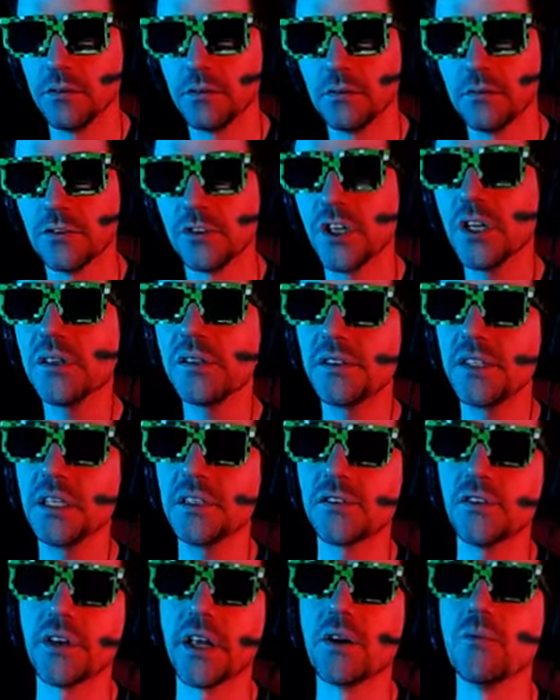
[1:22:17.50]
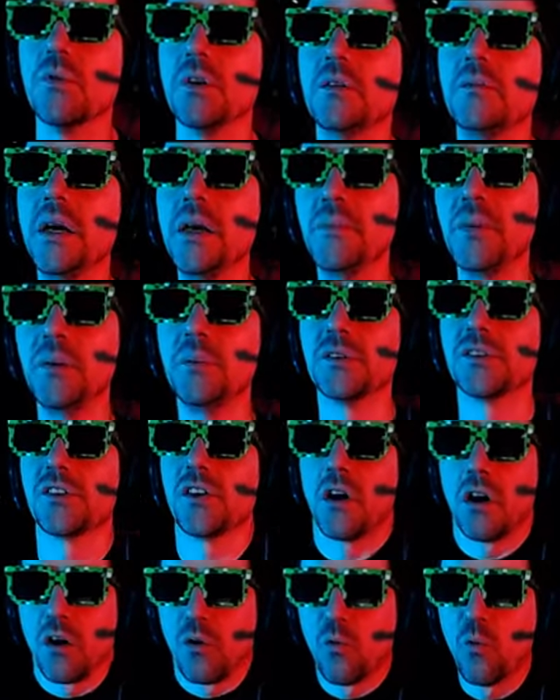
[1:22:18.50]
Just yesterday, one of my people
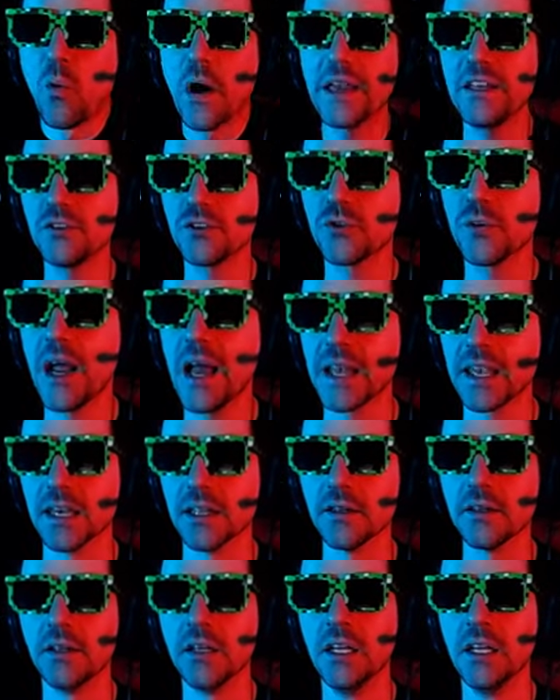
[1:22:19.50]
saw a white dragon